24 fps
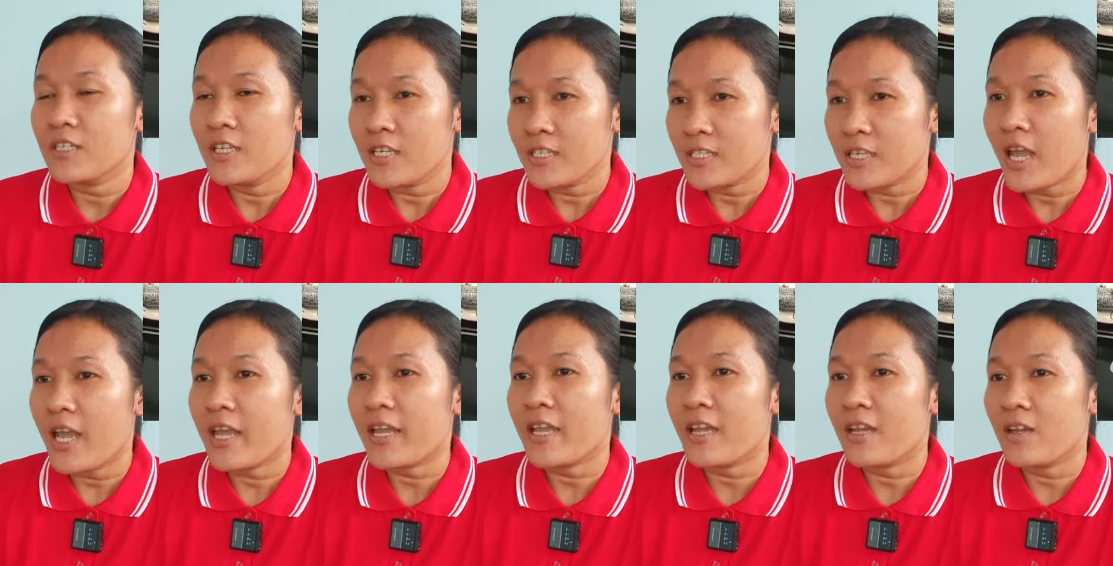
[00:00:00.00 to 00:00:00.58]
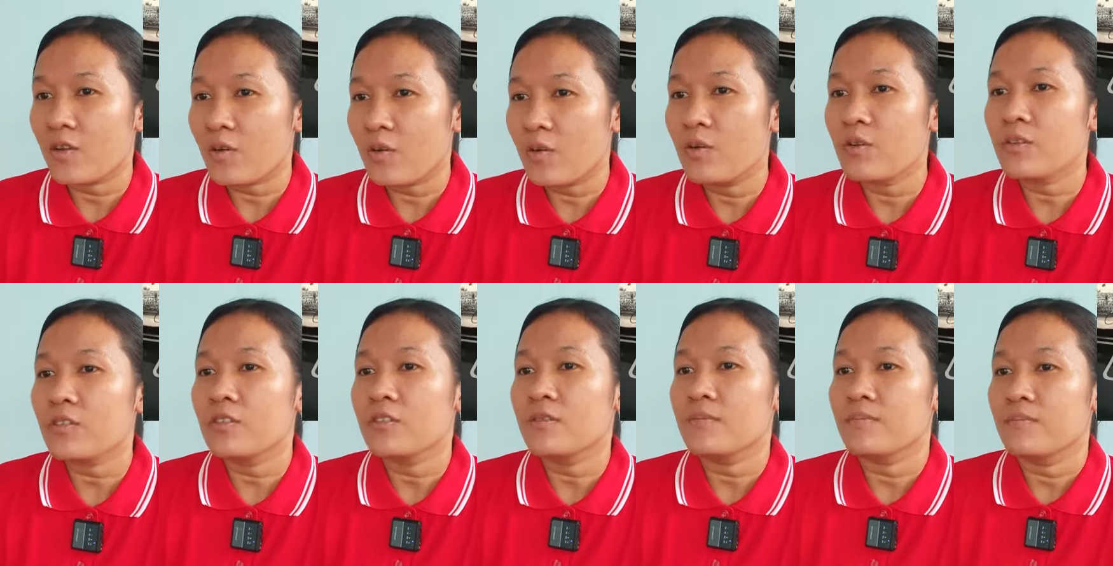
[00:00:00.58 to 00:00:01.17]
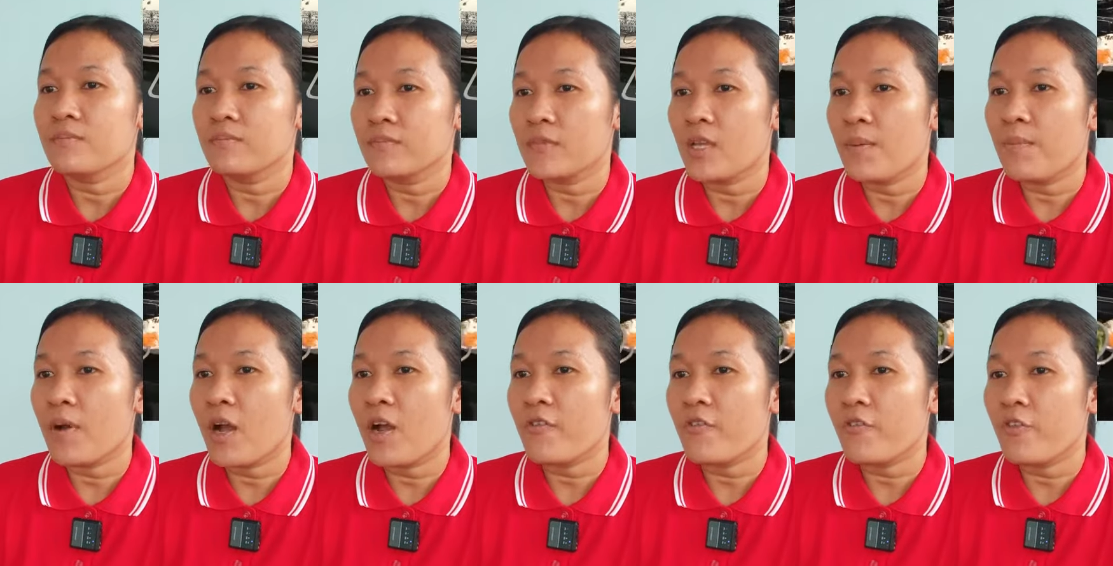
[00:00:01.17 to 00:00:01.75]
Yes, I can cook.
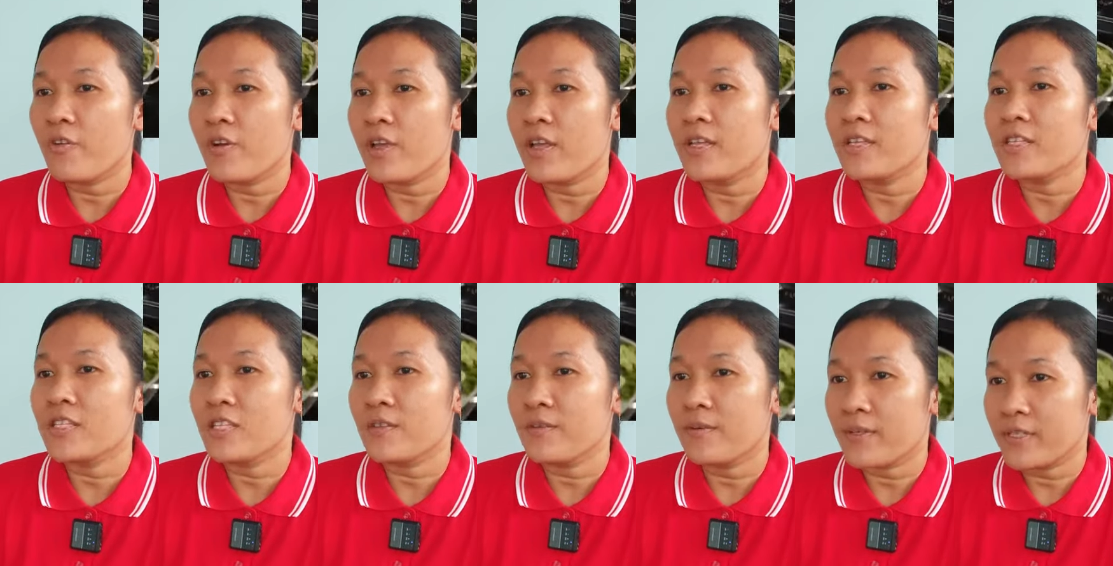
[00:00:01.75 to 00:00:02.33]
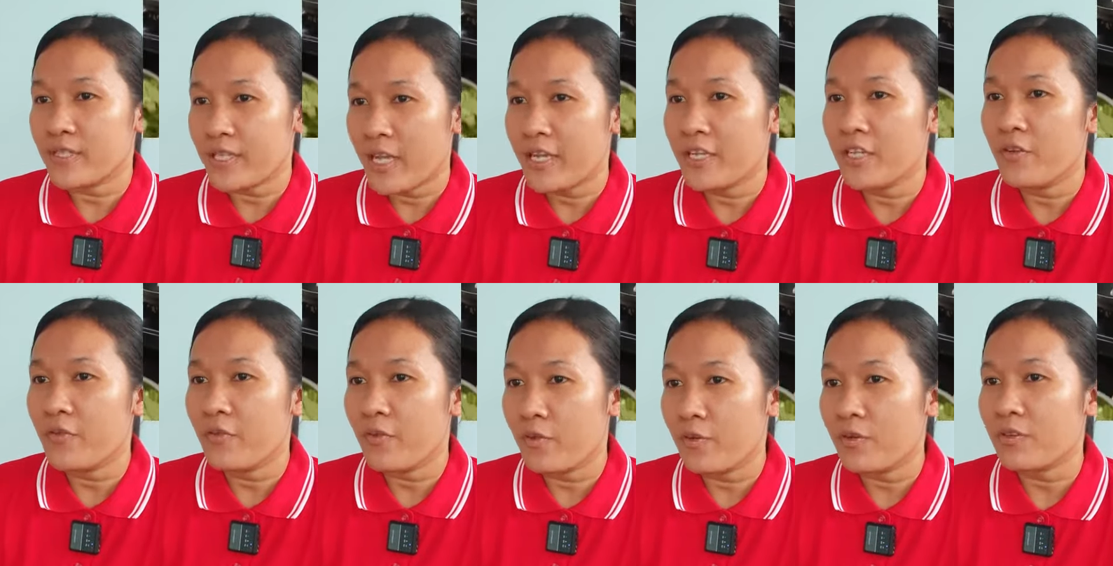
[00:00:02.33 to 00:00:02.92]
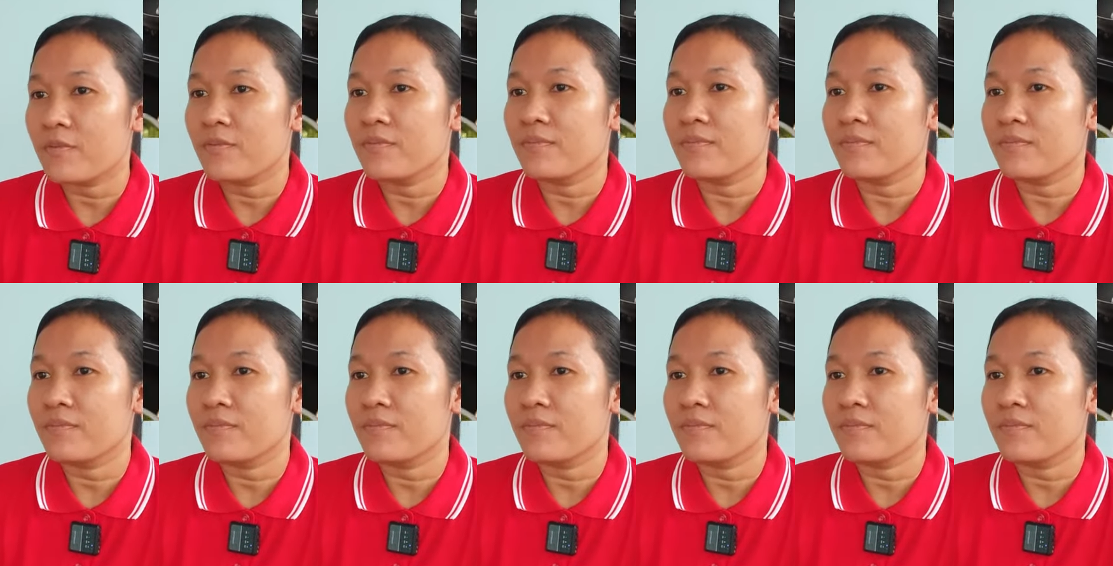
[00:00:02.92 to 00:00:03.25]
Myanmar food and Chinese food.